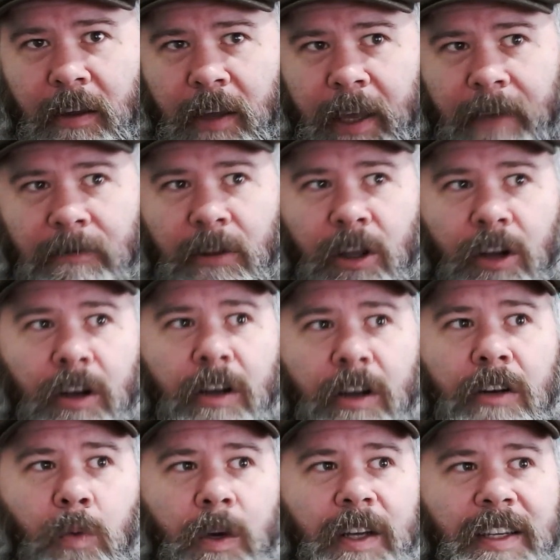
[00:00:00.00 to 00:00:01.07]
have
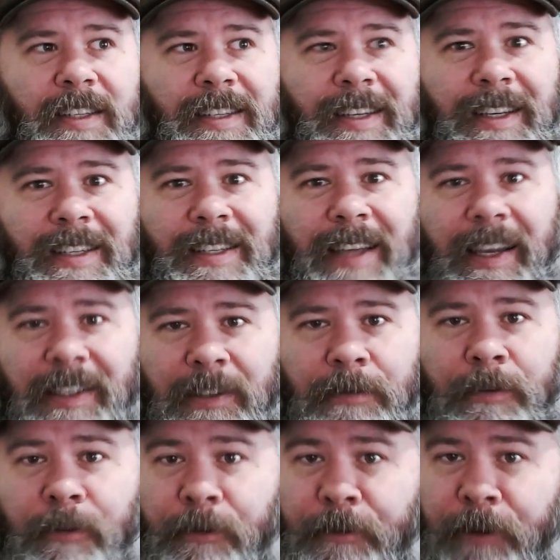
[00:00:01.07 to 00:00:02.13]
learned what is
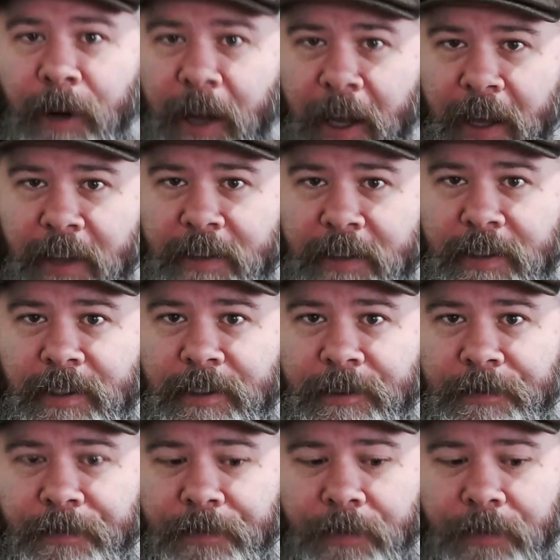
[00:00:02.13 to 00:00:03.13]
successful for us.